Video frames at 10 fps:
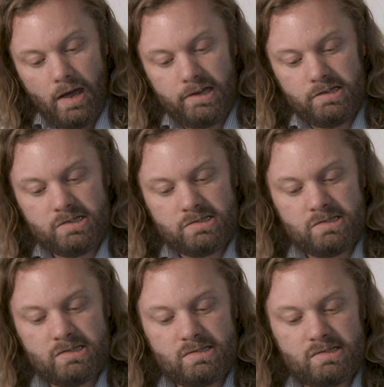And you can
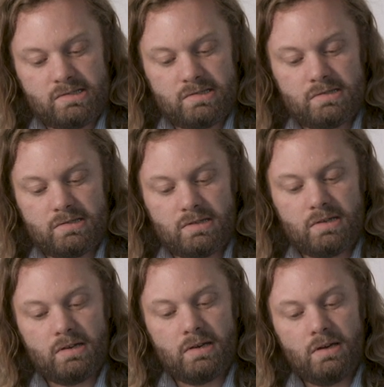just
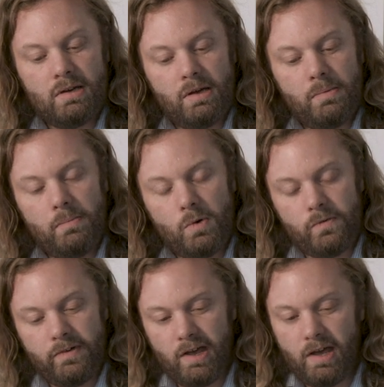
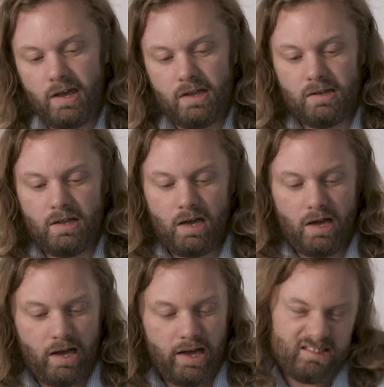move it, and
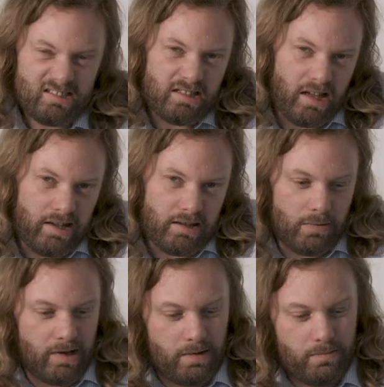I just like the
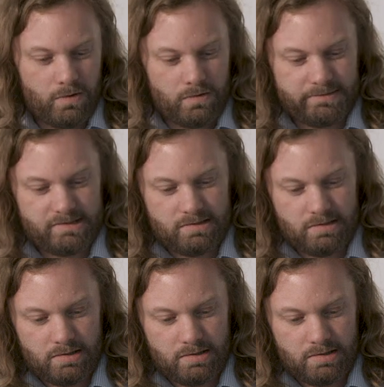way it moves.